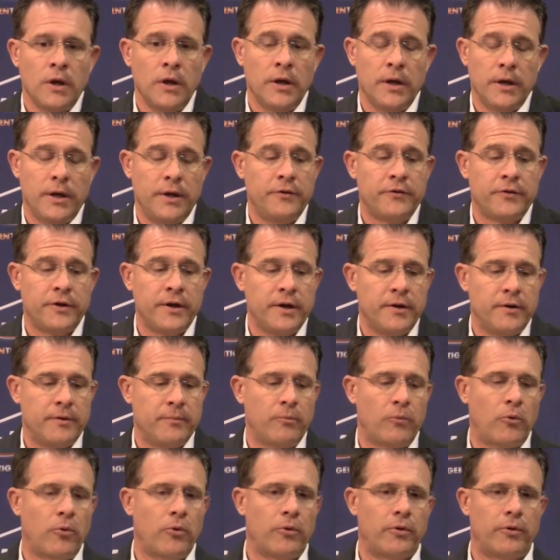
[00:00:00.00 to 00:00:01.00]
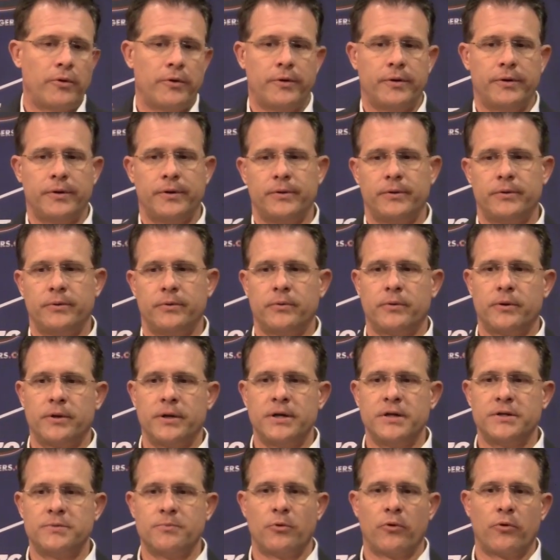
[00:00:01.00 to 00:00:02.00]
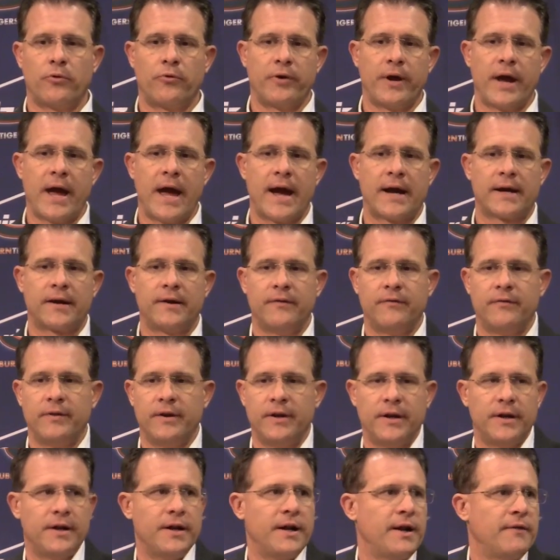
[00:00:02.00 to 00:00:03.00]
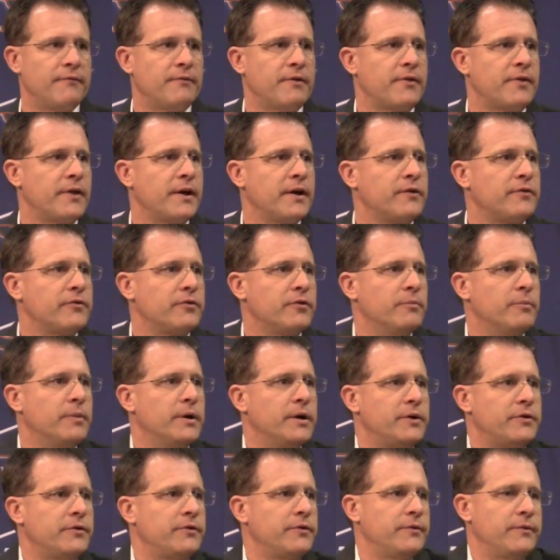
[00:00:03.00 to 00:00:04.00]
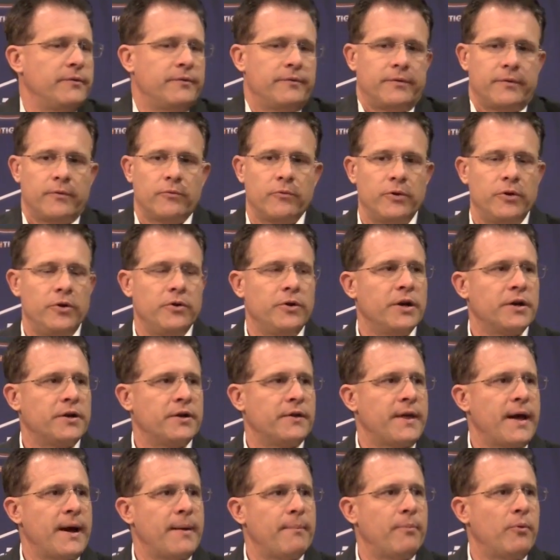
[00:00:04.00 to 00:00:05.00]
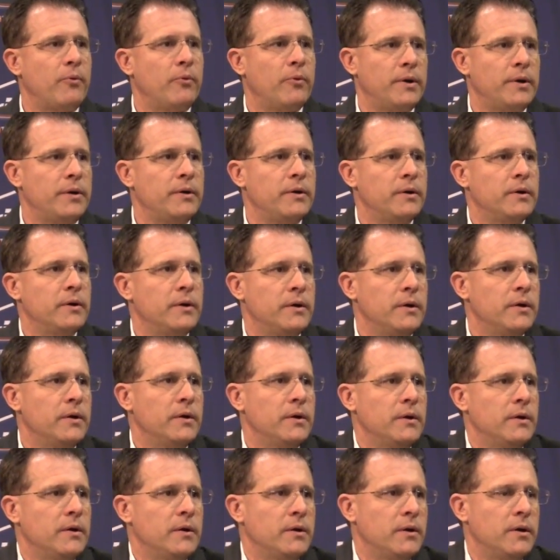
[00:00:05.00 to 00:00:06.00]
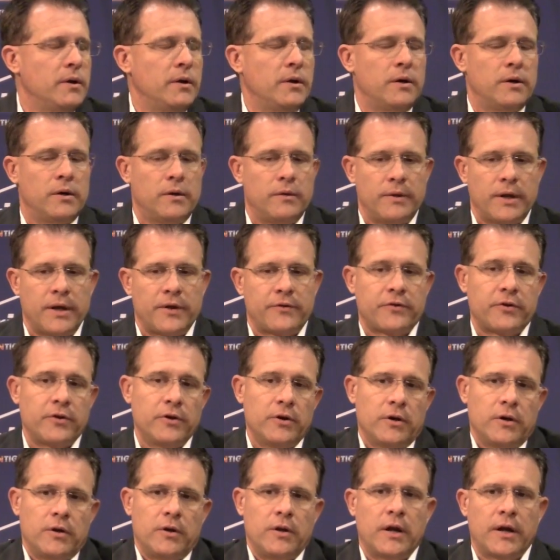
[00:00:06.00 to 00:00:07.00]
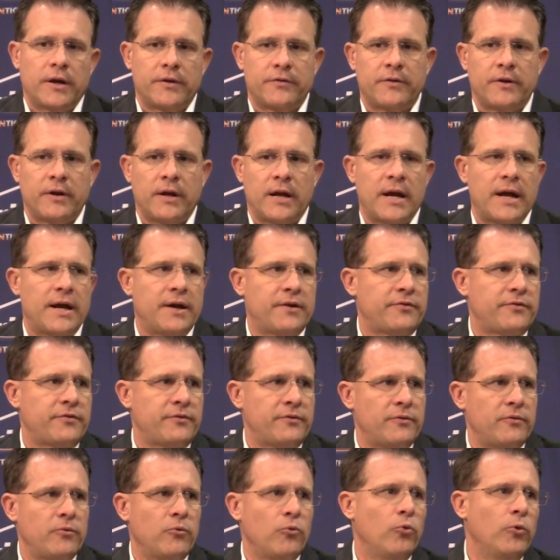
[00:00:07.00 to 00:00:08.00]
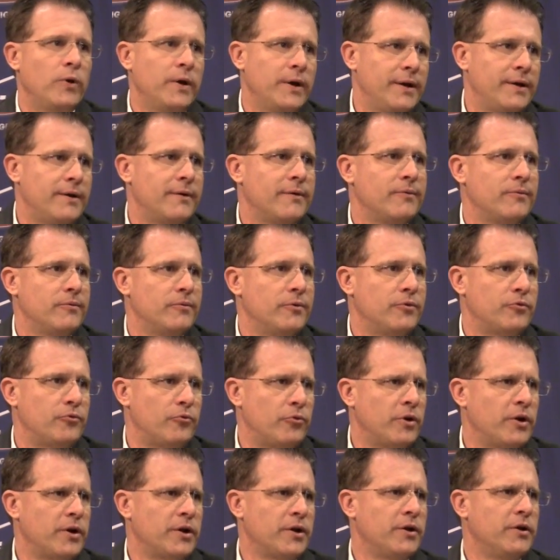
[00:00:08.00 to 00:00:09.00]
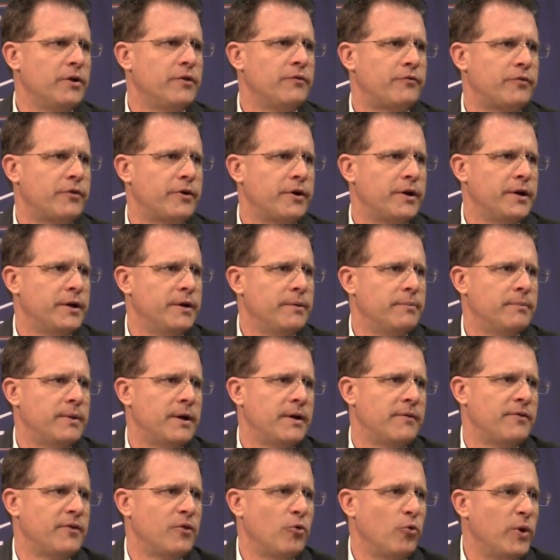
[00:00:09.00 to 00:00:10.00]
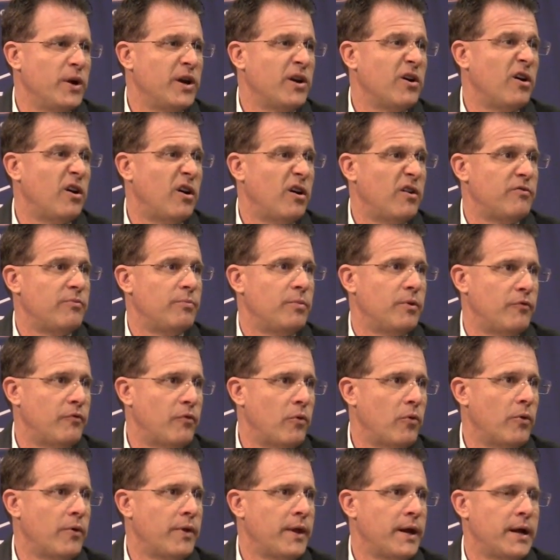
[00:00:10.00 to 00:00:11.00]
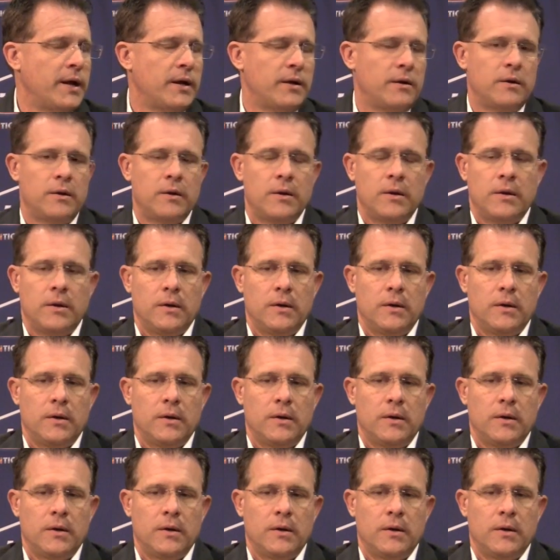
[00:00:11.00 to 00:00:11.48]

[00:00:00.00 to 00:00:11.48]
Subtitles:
Yeah, he's getting more where he's more reactive and he doesn't have to think so much. And when you get to that point, that's good. Like I said, last week was really good for him, having the week off before that,